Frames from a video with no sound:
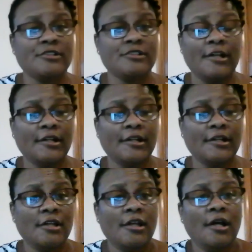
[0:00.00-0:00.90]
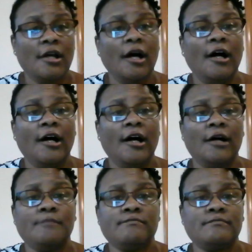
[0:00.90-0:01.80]
on it.
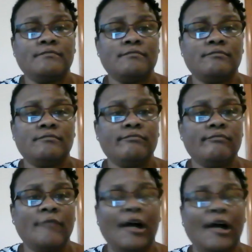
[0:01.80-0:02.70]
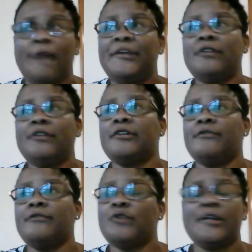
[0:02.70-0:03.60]
I've been looking
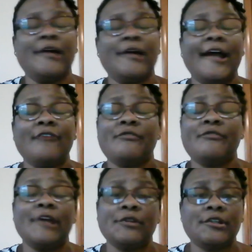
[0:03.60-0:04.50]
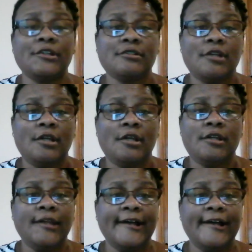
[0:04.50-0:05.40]
for it. I haven't found it
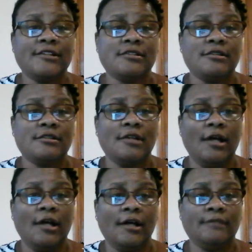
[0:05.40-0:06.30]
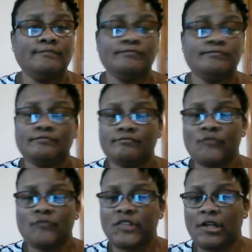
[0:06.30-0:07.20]
yet.
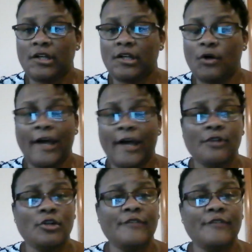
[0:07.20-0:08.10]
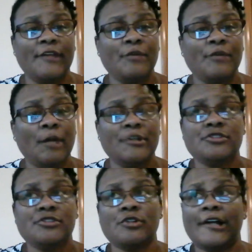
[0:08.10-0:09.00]
So I don't know if they
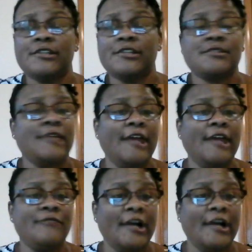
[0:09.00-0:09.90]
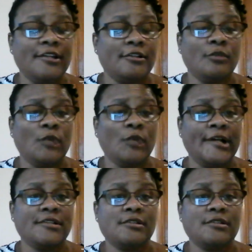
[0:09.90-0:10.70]
published or I just can't find it or what.